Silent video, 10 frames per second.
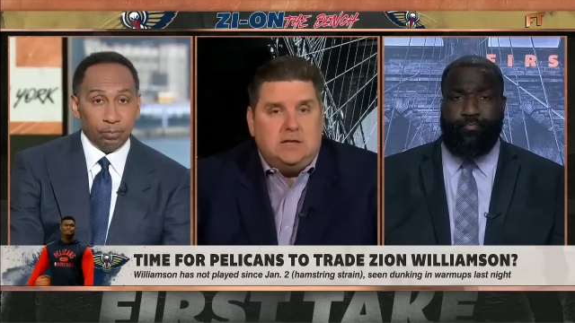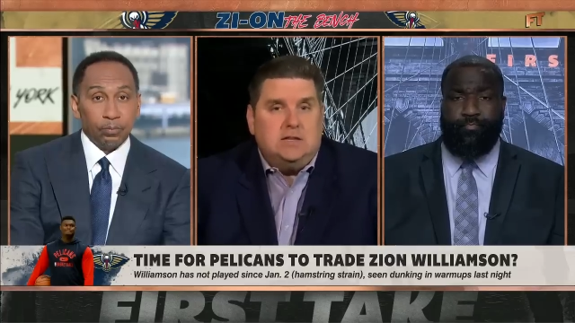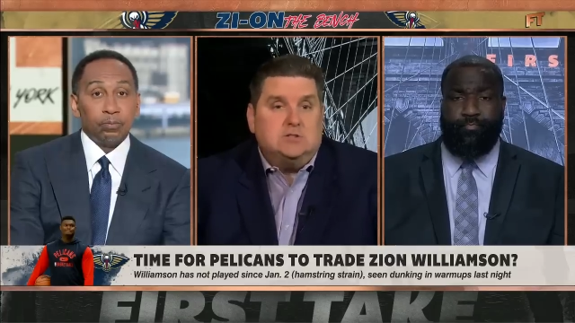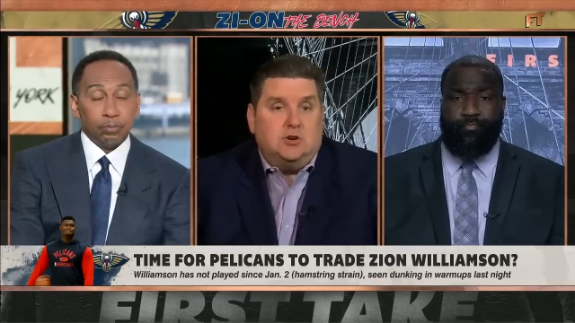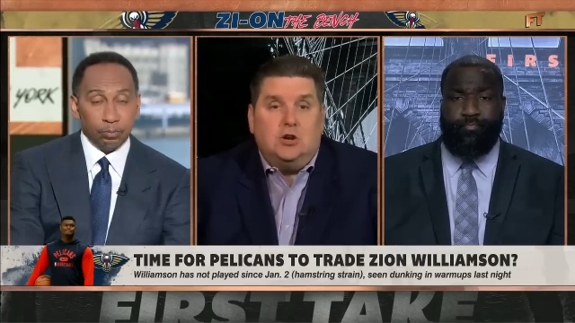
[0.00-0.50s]
Speaker 1: He
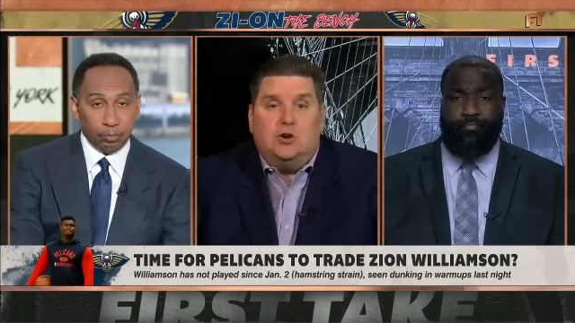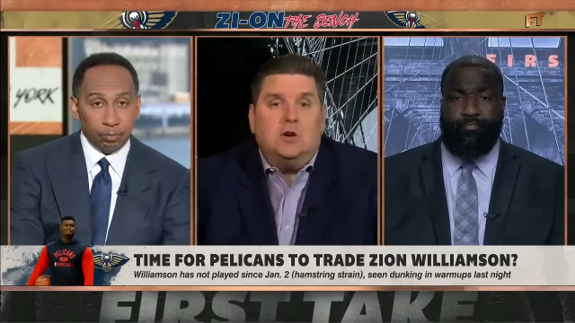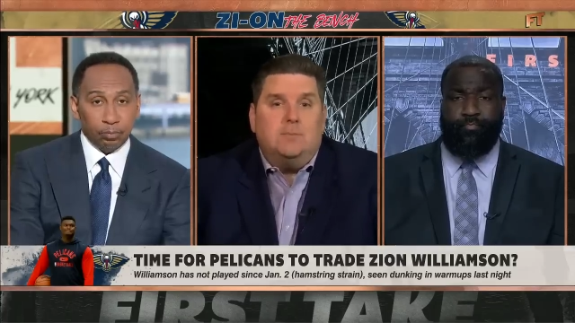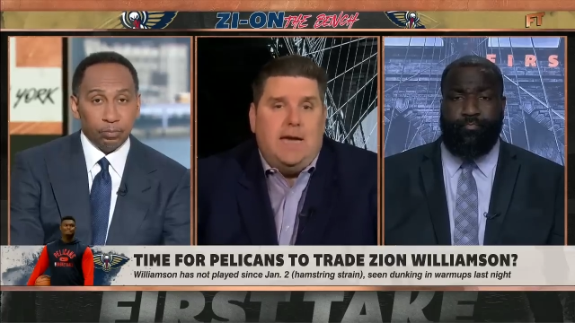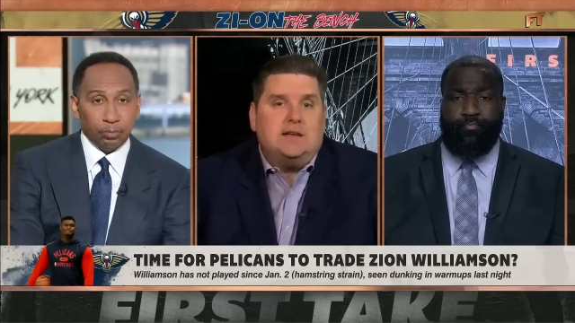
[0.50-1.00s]
is going to
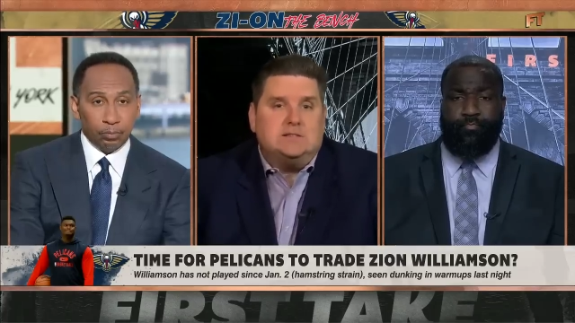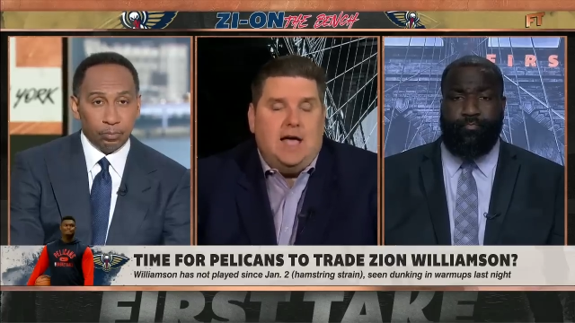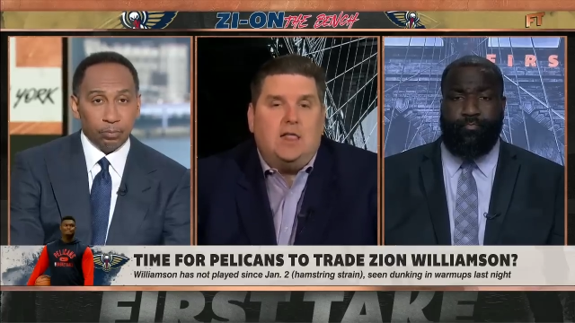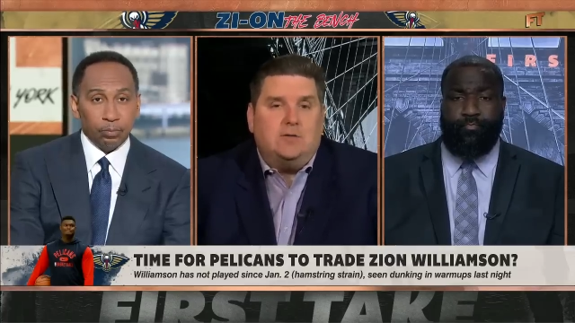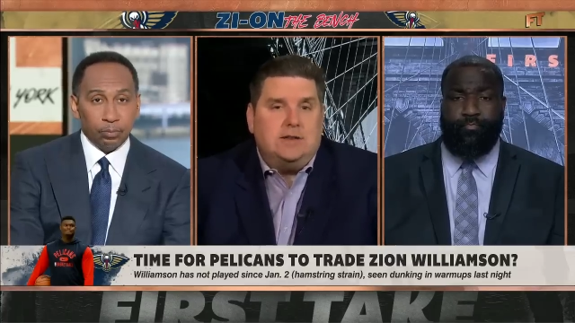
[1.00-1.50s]
earn a max
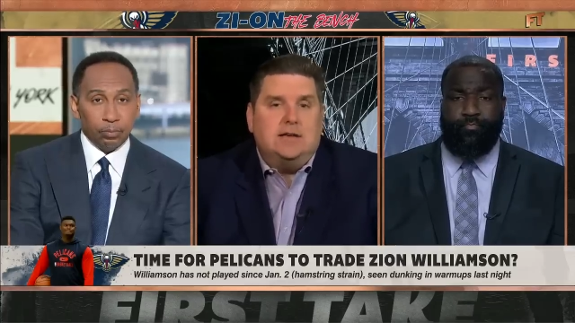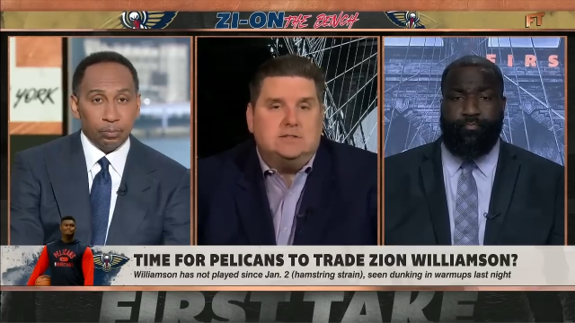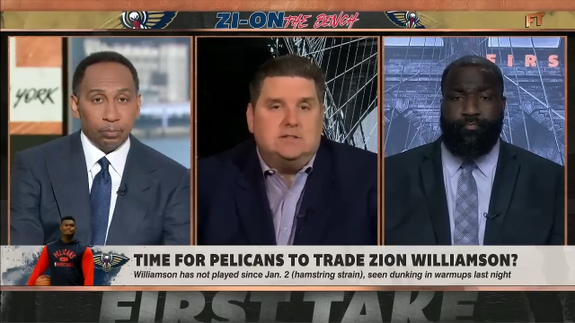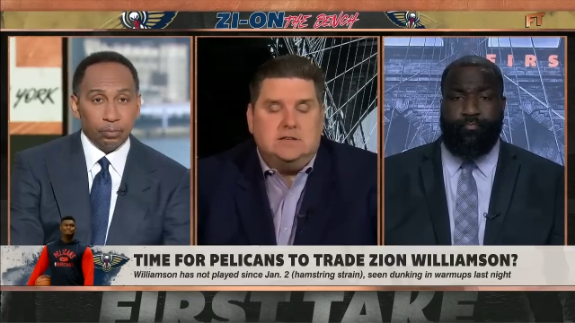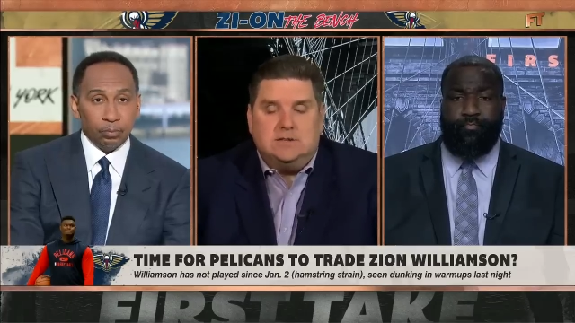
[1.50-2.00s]
salary
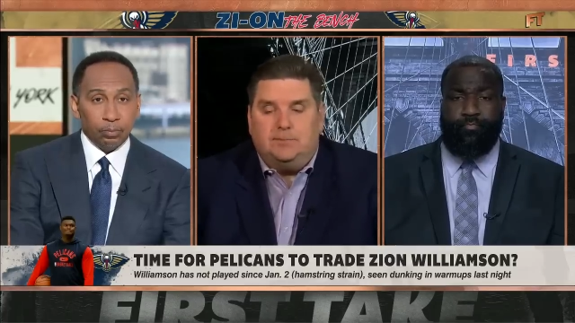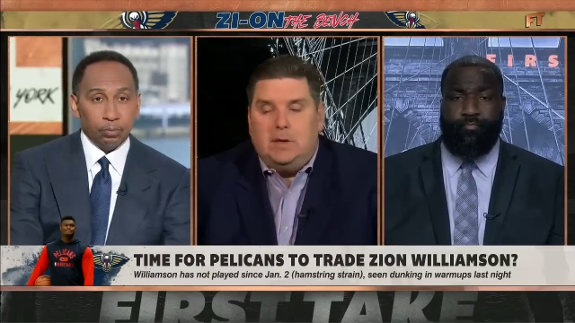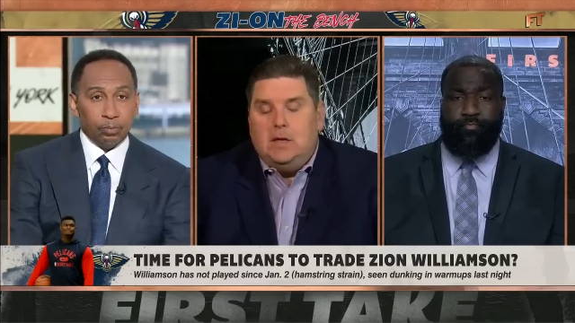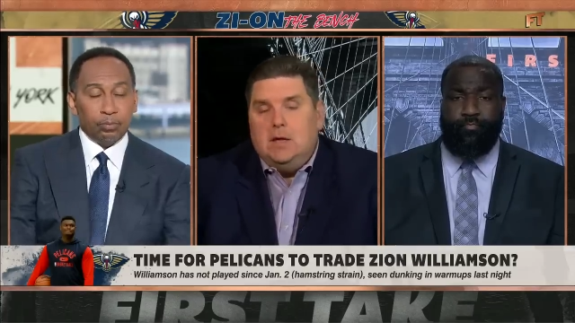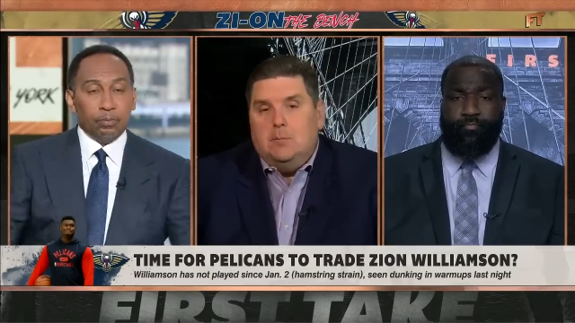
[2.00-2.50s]
next season,
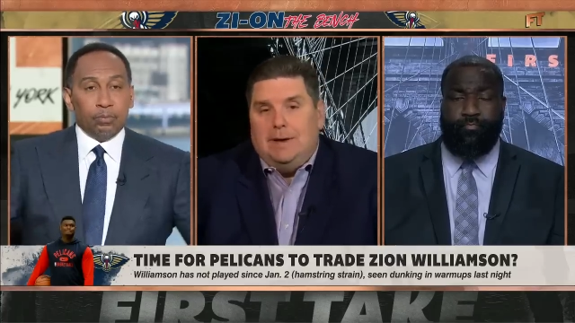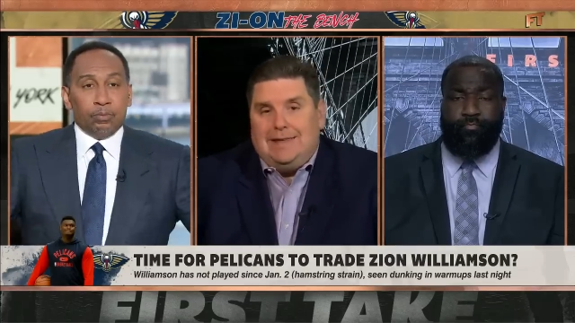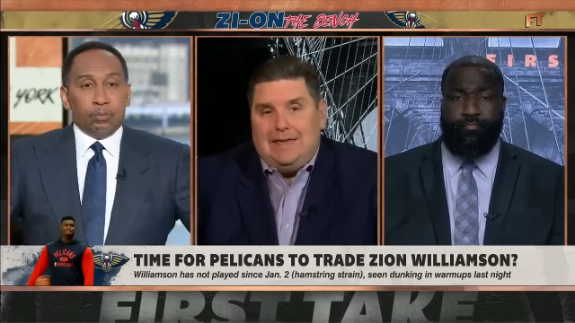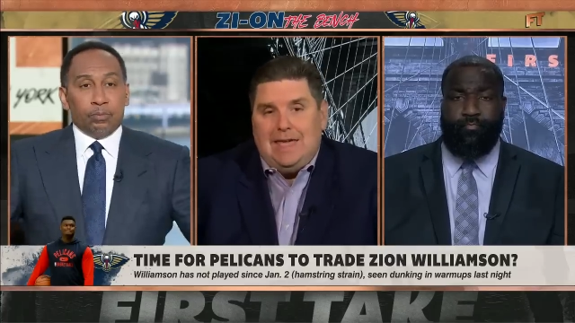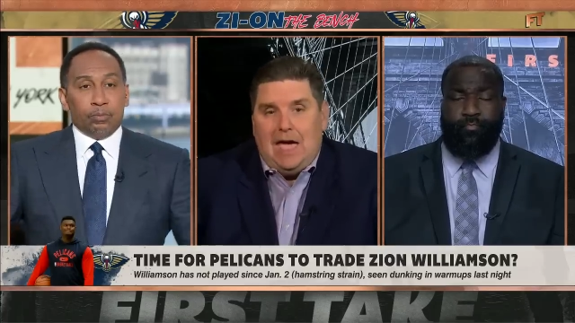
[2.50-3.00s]

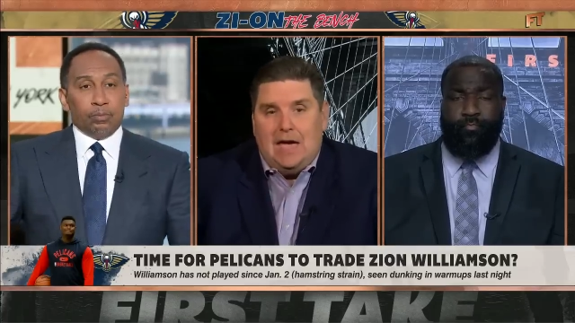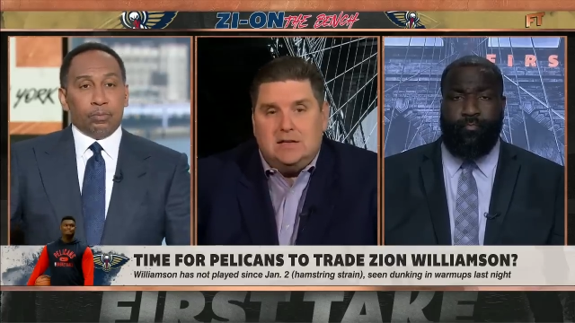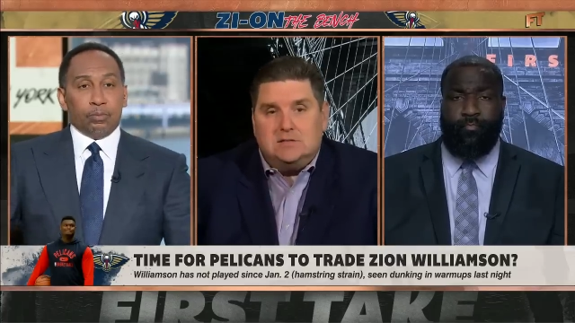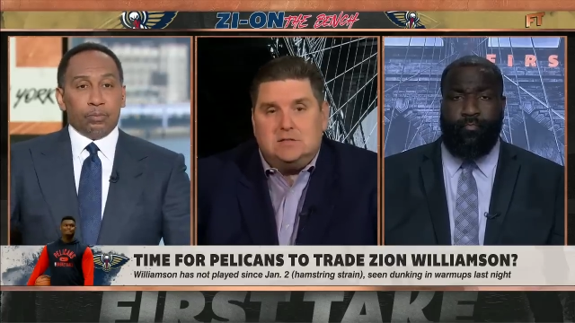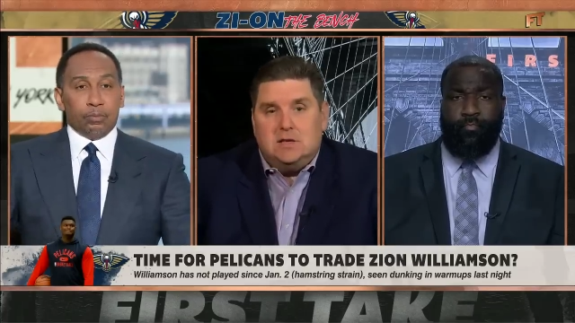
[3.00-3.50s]
but he
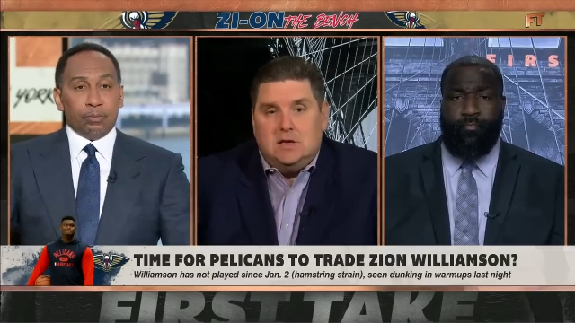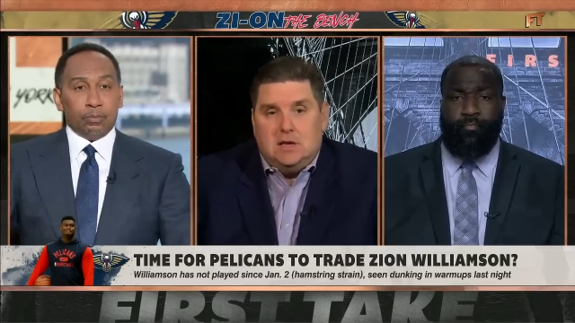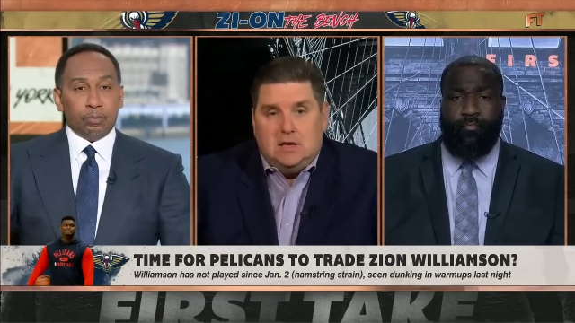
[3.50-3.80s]
has